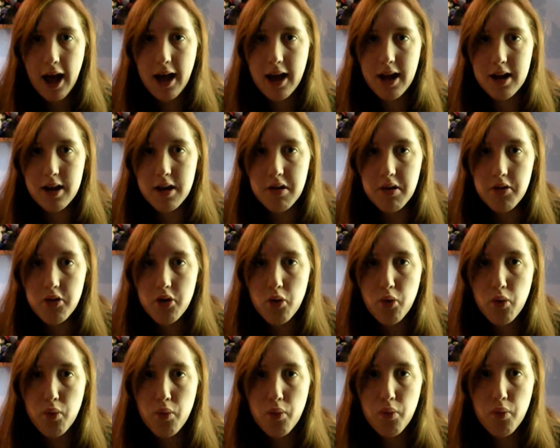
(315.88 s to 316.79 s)
and
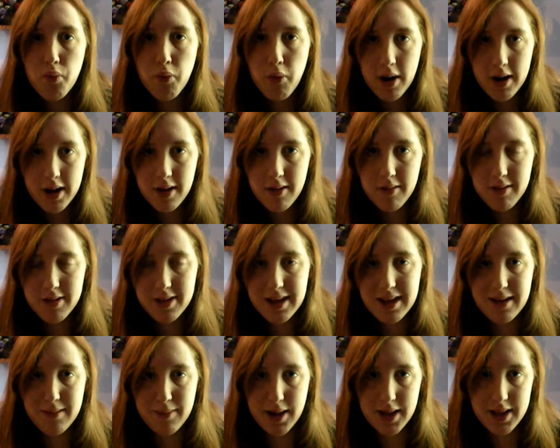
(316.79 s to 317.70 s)
what do you
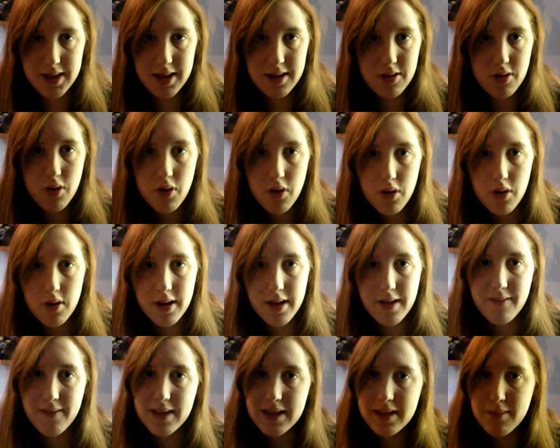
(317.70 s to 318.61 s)
think about this whole
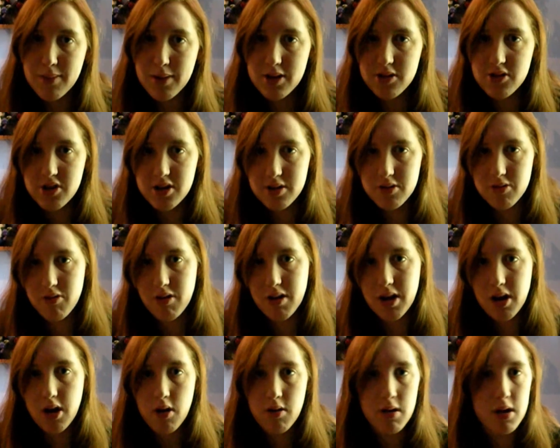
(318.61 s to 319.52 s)
Invisible
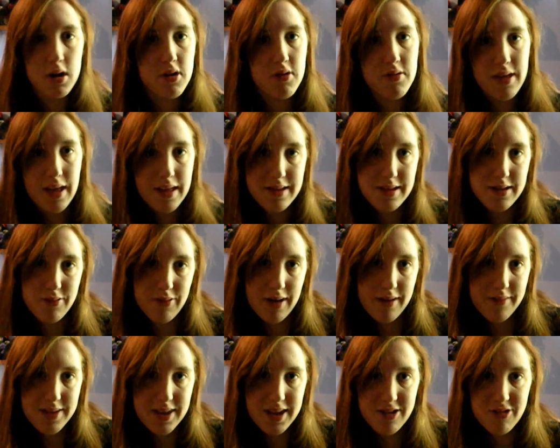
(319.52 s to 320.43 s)
Children Kony
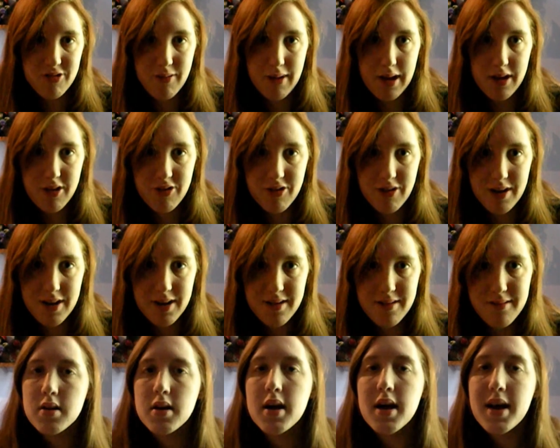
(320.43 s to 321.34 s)
2012 situation.
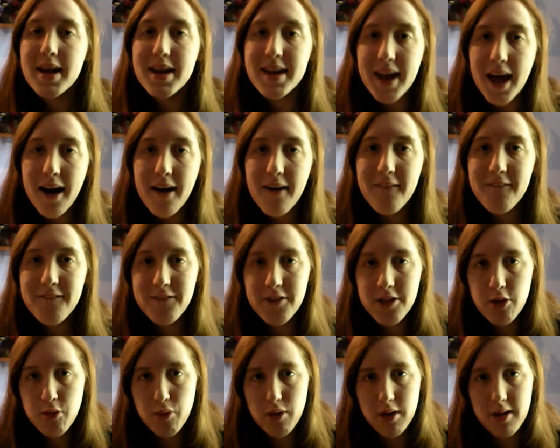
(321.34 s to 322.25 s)
Now
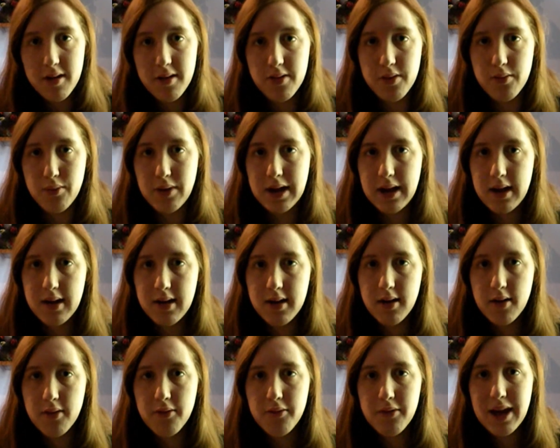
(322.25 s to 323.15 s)
for the word of the week.
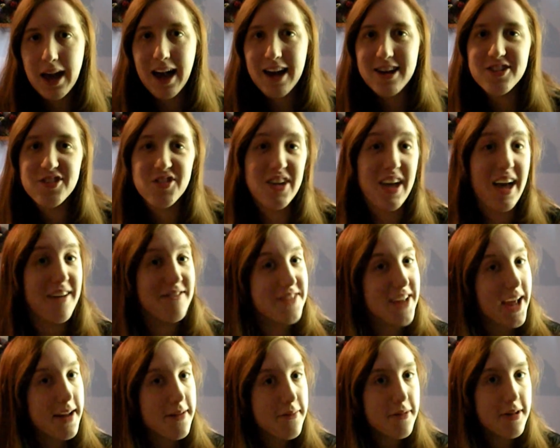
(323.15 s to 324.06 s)
We actually
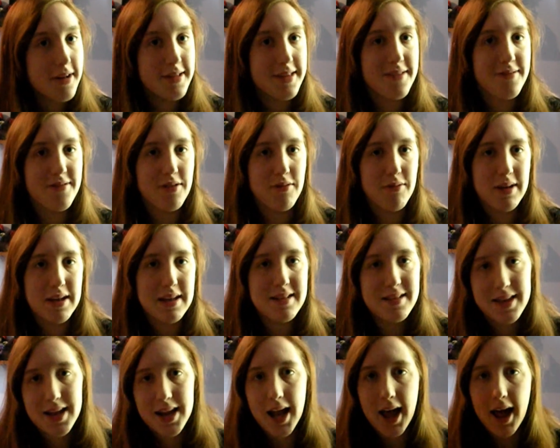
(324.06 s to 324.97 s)
have 10 words of the
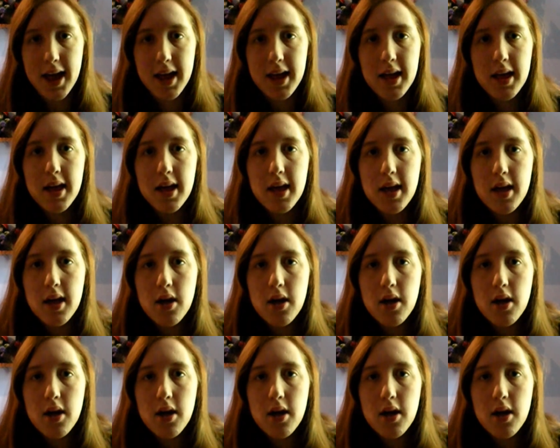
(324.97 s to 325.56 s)
week today,